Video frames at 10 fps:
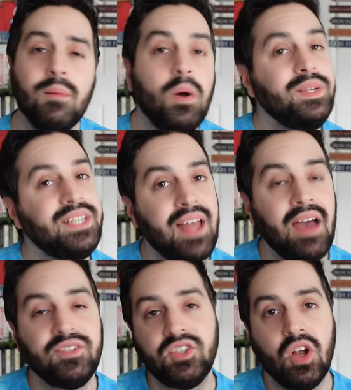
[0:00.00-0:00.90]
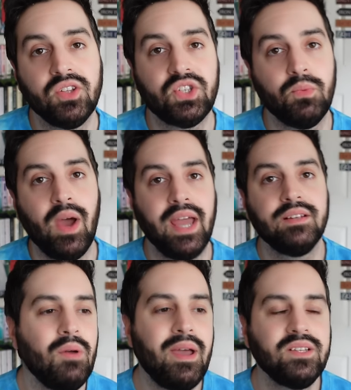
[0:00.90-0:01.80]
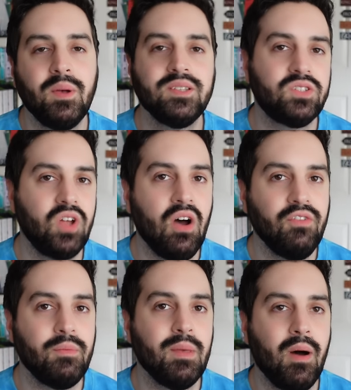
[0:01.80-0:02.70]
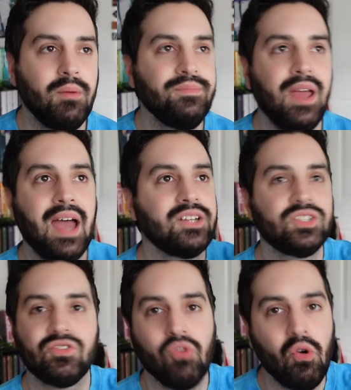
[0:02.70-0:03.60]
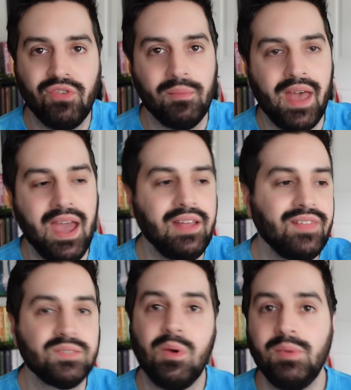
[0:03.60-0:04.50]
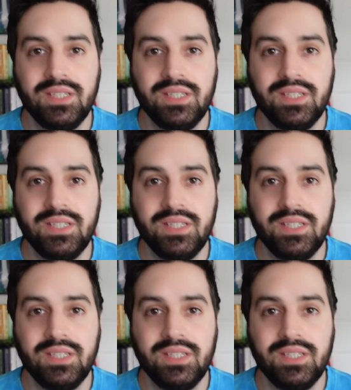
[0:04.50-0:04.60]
But we did have to start somewhere. We might as well start from the bottom and just grow from there, and that's what we